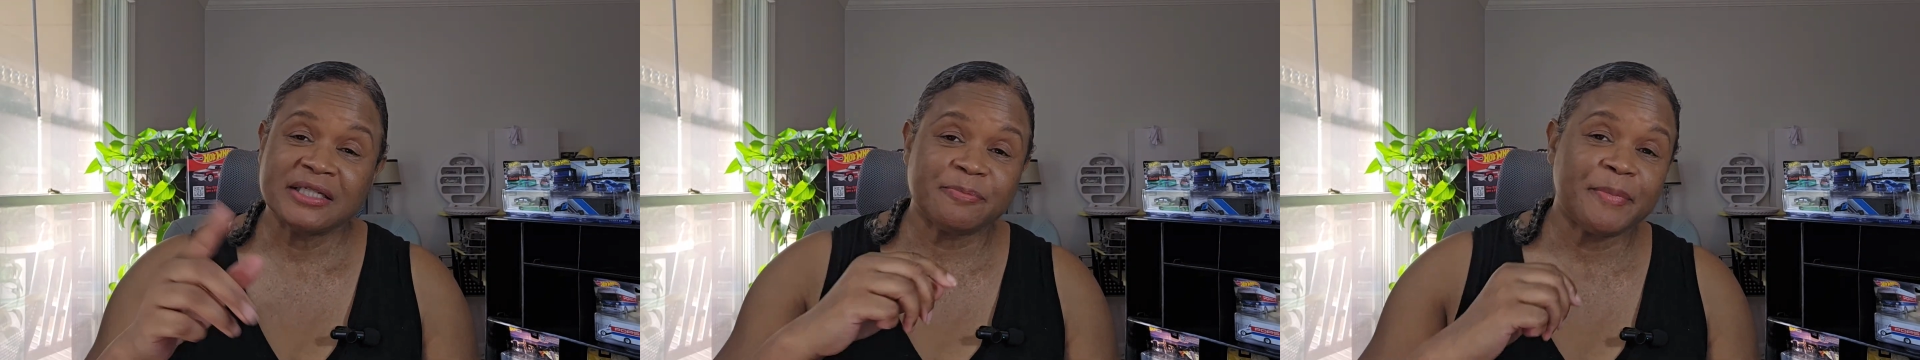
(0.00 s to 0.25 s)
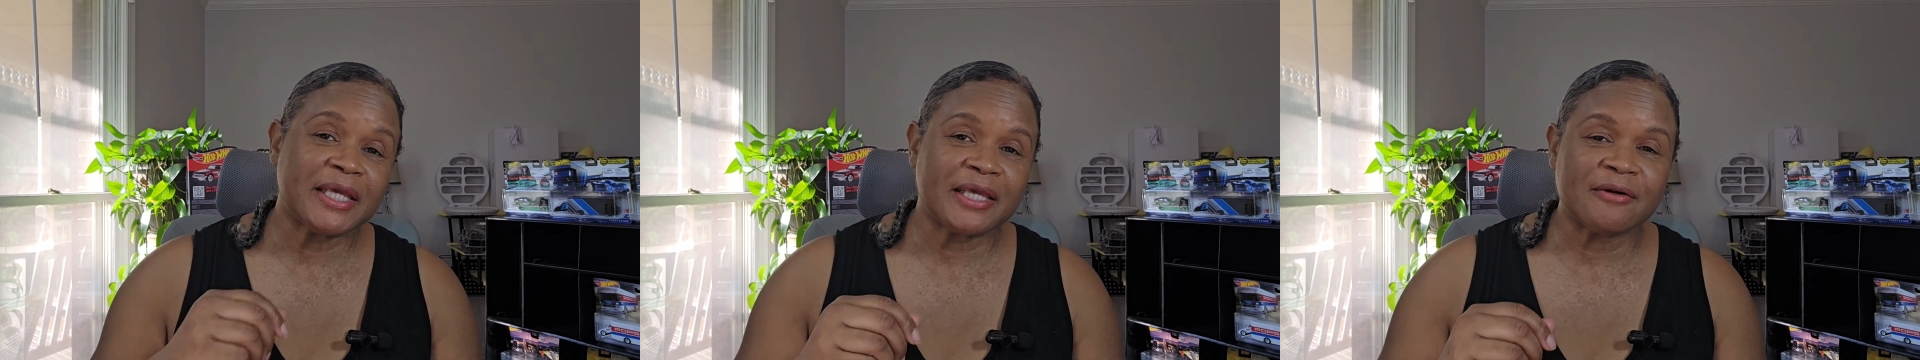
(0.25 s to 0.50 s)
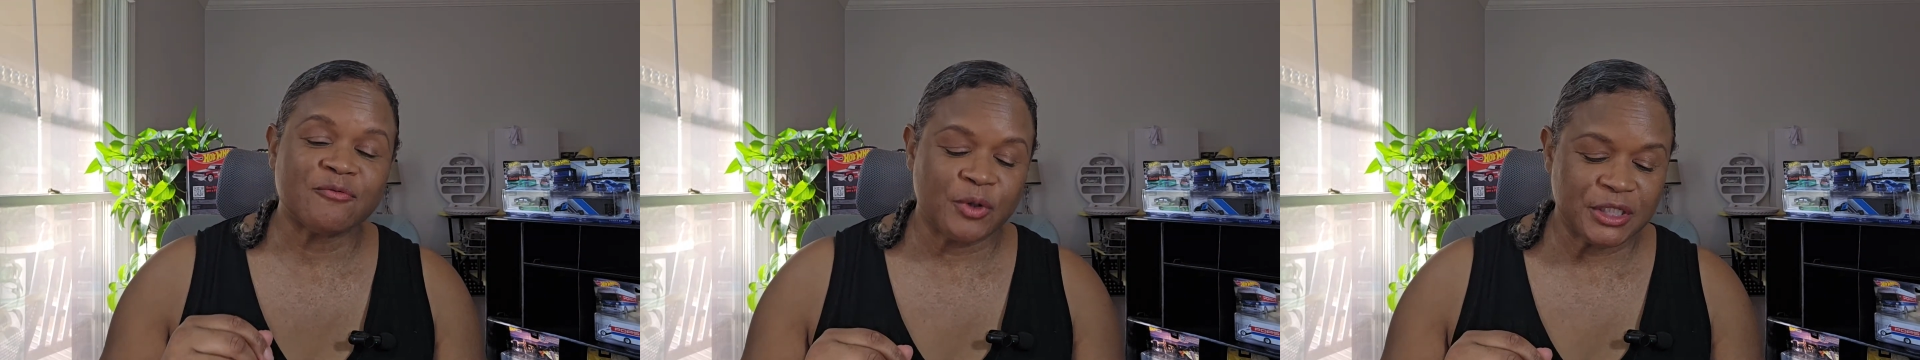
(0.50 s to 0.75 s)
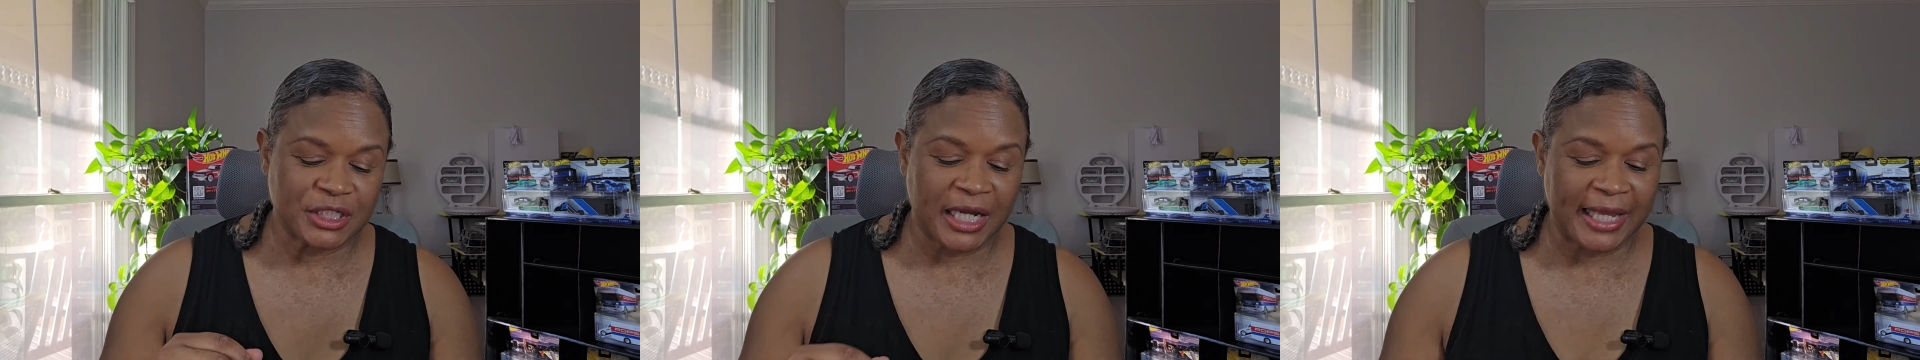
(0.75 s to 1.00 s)
Speaking of
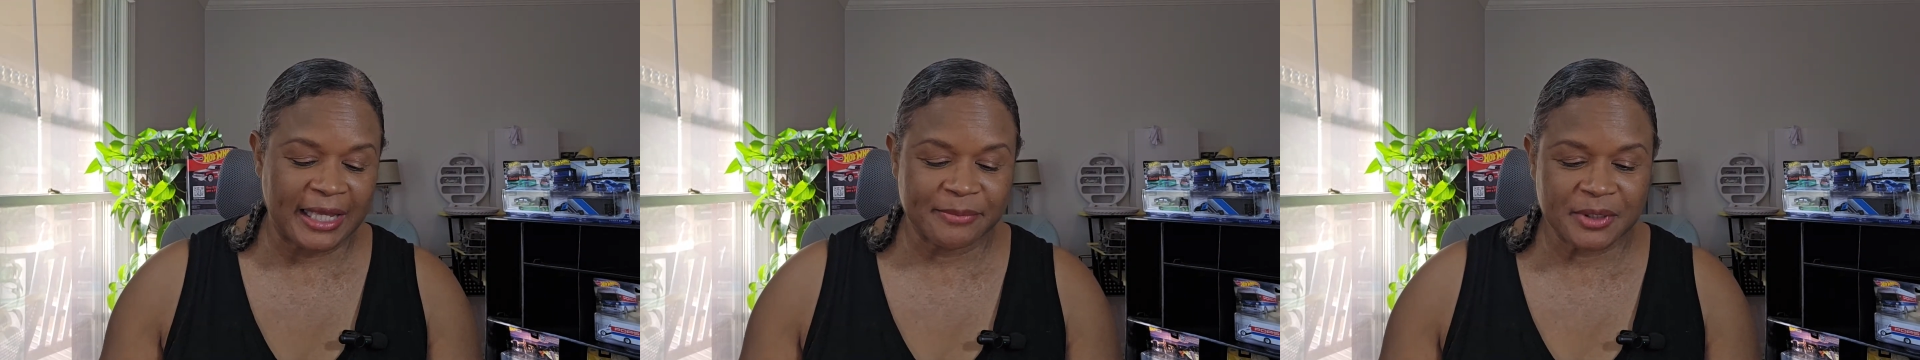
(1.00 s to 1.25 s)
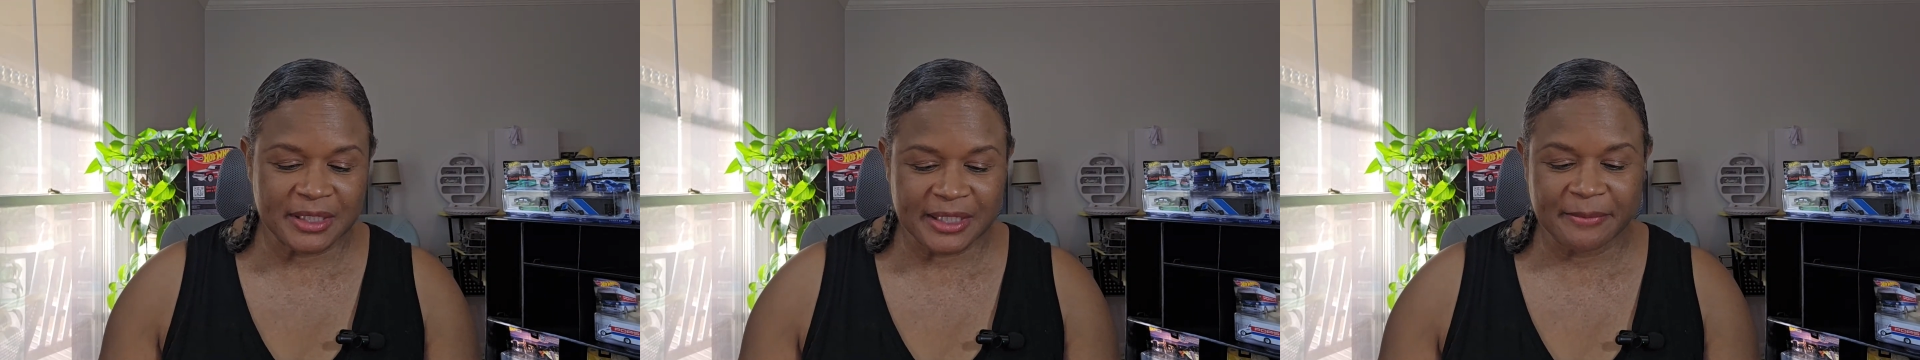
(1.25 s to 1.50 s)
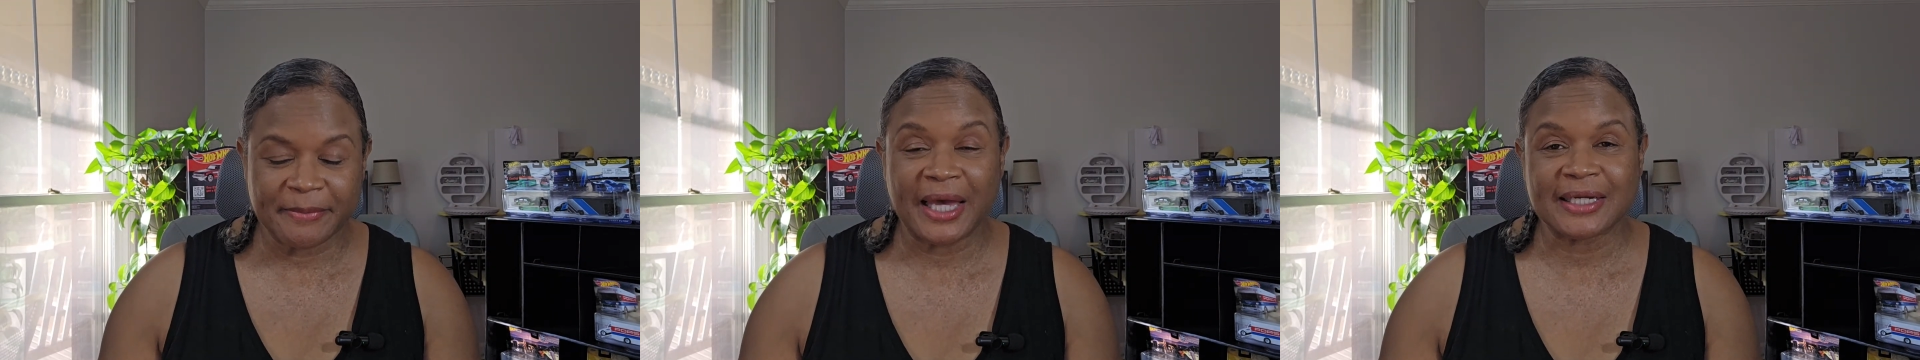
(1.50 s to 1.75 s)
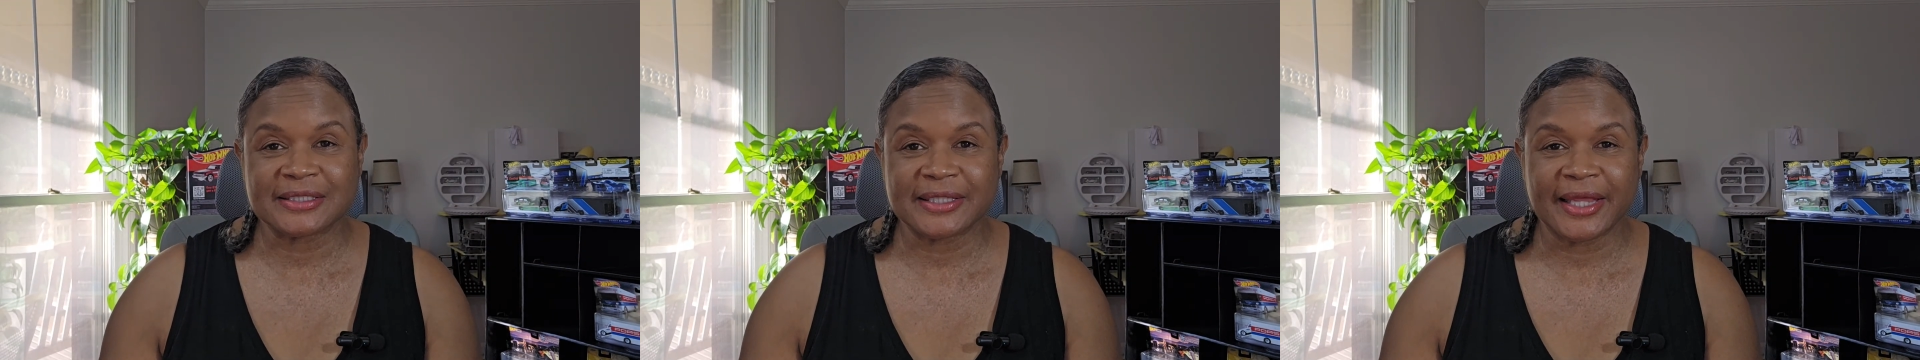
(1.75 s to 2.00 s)
which, I am going to get
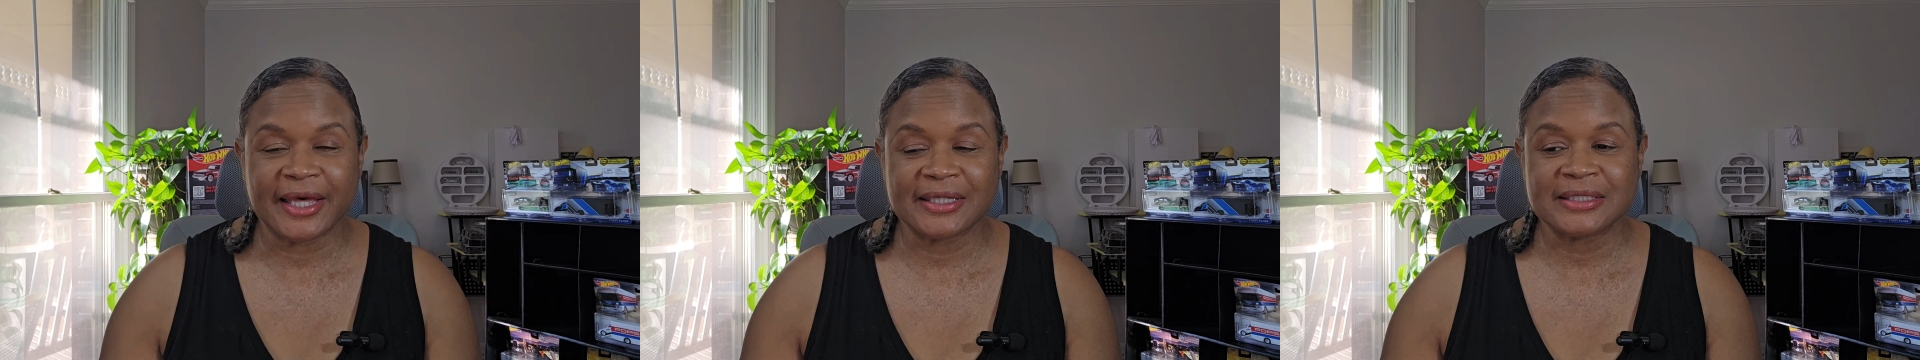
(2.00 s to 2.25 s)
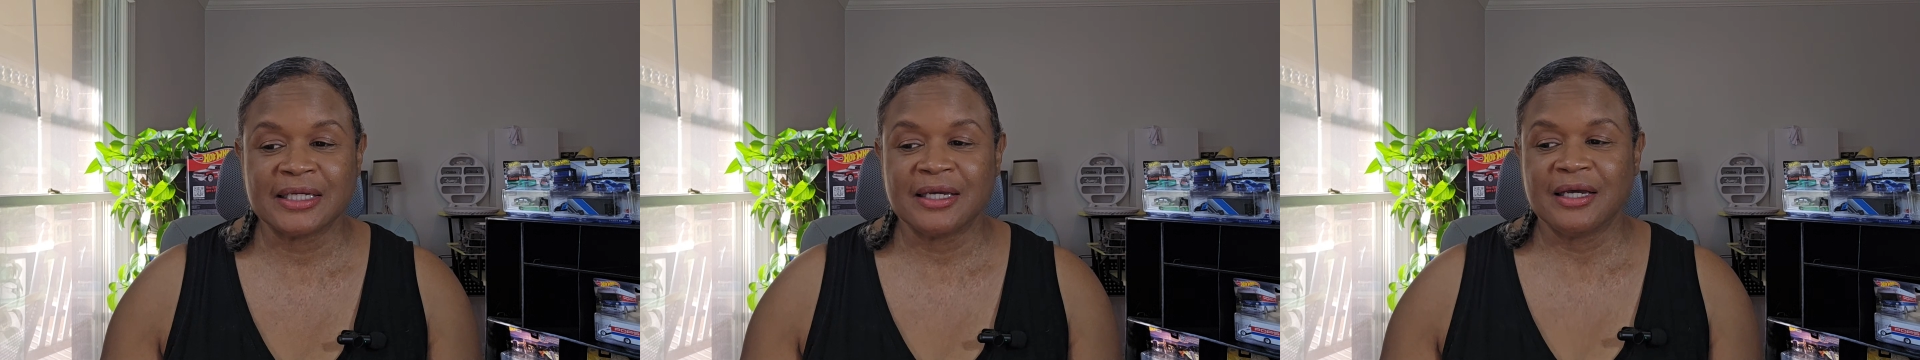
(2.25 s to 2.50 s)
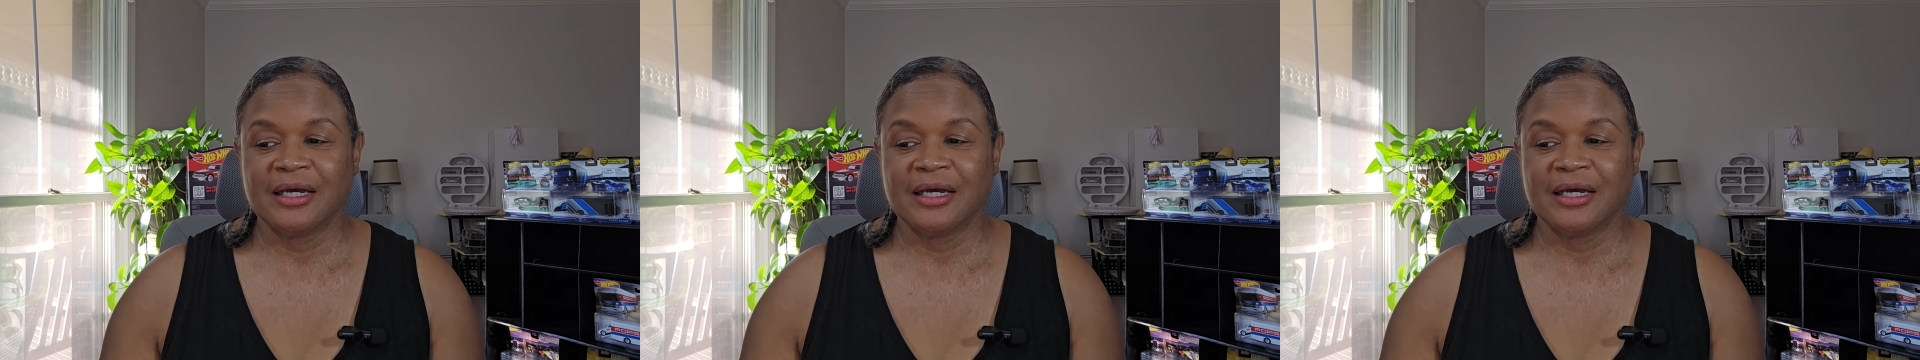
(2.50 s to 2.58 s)
back to that.